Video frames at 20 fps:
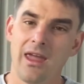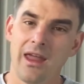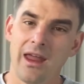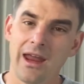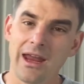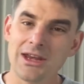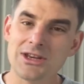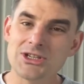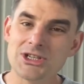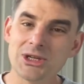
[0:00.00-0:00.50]

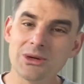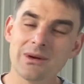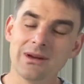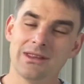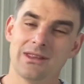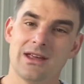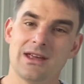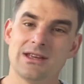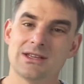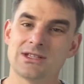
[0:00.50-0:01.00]
In doing
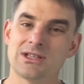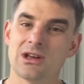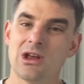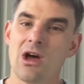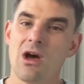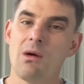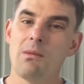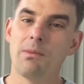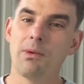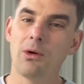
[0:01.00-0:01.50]
this,
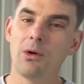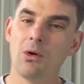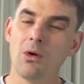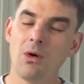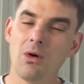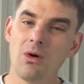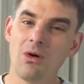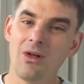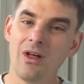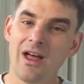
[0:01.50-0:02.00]

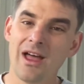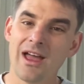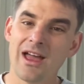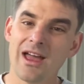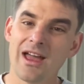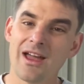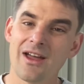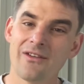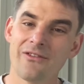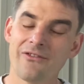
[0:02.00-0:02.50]
Paul
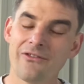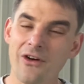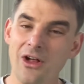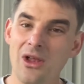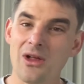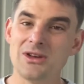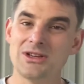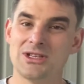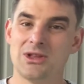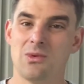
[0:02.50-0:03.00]

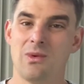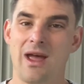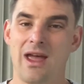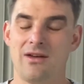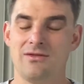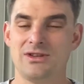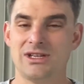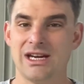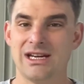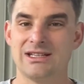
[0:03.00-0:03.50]
follows the way
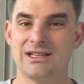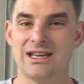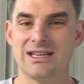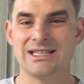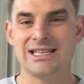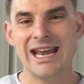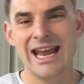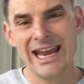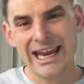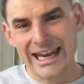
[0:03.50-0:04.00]
of Jesus.